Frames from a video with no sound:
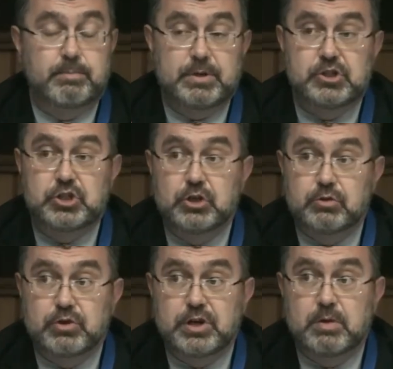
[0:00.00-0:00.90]
They pit
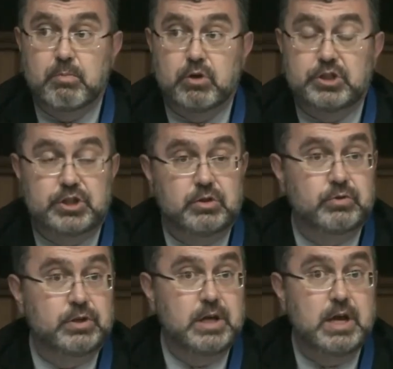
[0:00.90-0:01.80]
children, unborn
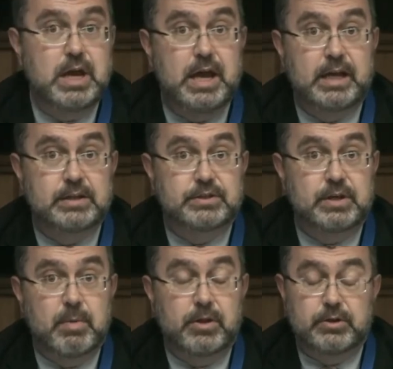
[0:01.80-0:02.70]
children, against
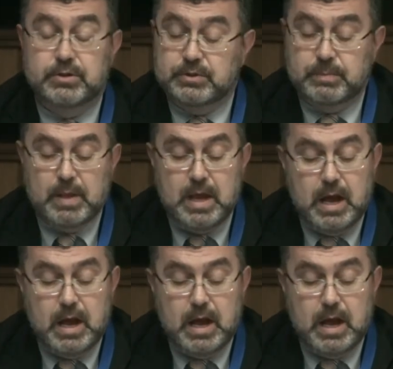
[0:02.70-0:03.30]
their mothers.